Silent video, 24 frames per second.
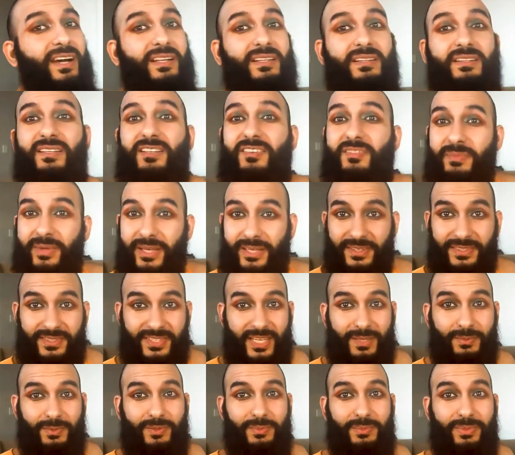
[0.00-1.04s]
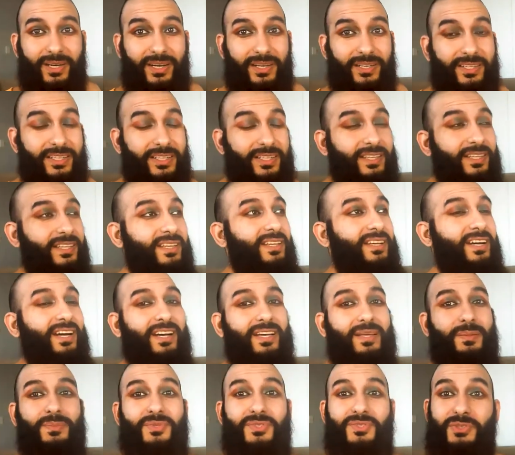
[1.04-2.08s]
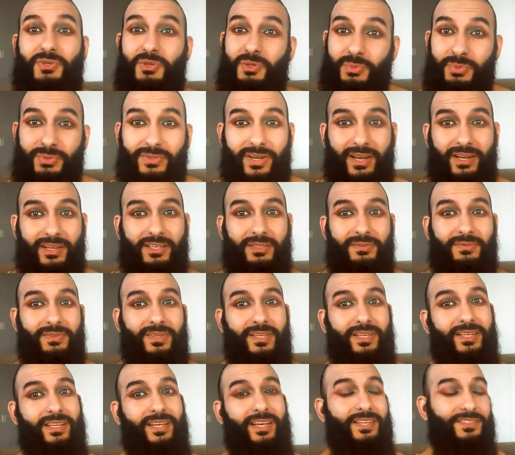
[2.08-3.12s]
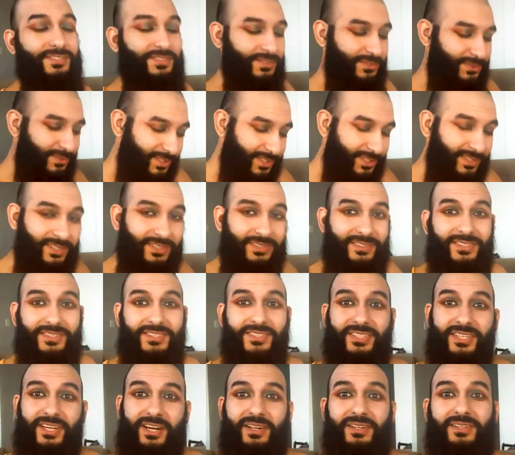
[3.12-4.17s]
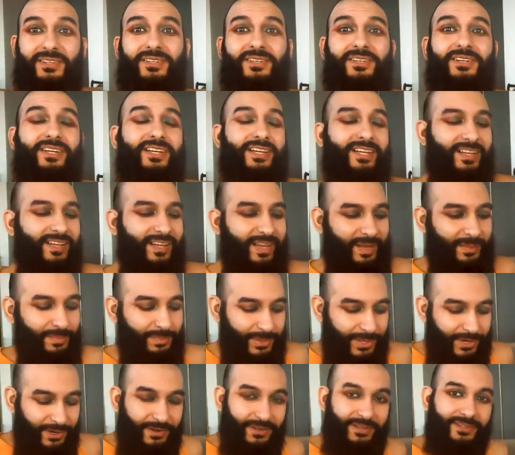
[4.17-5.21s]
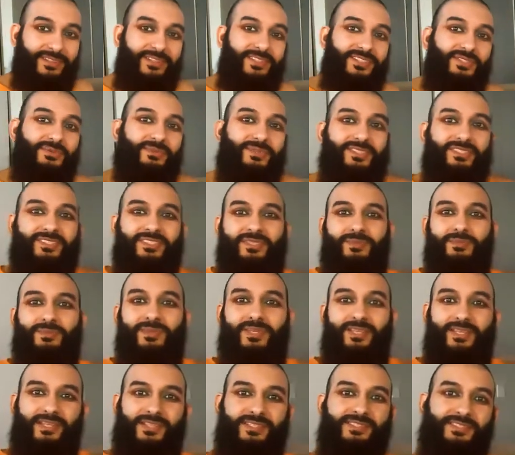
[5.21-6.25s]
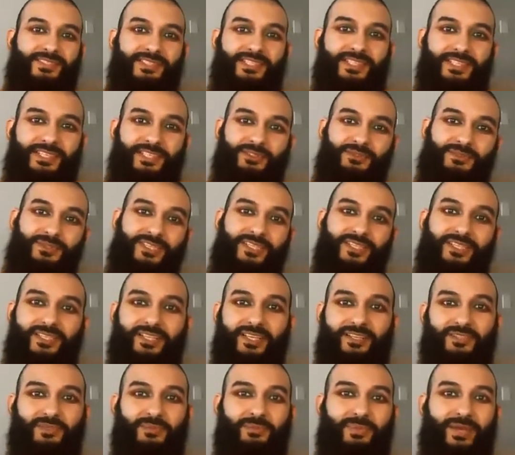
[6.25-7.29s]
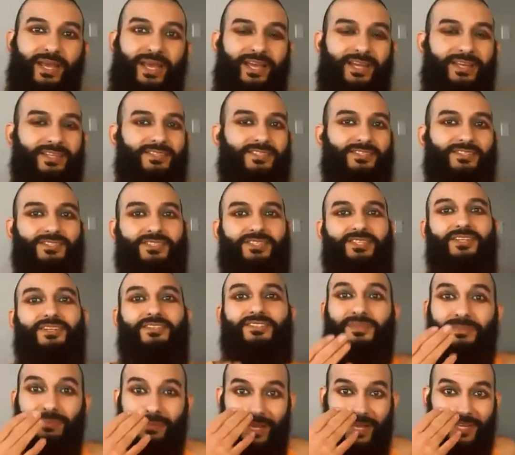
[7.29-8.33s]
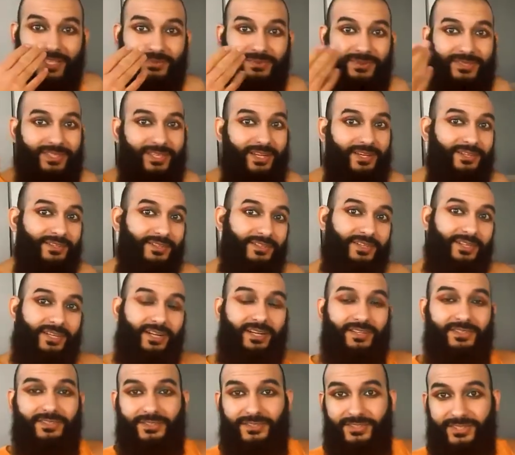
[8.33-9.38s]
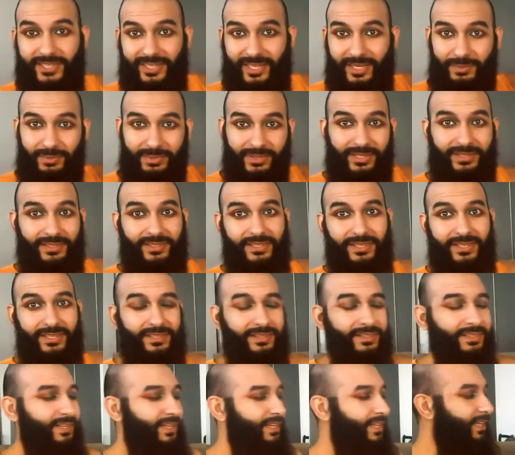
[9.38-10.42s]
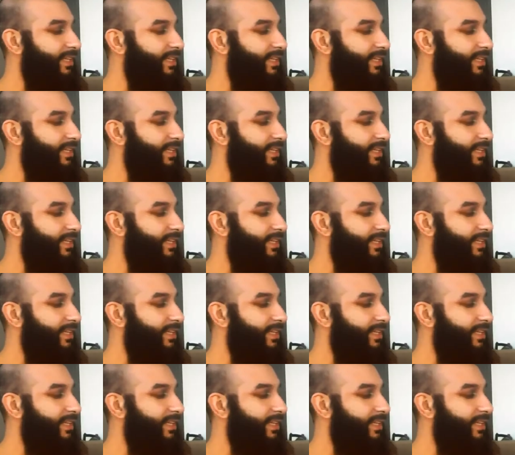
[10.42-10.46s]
I love my disabled body. I am so proud of it. And just look at all this color. I'm pairing this with some sea green leather pants, you know, to match with the other colors that I blended in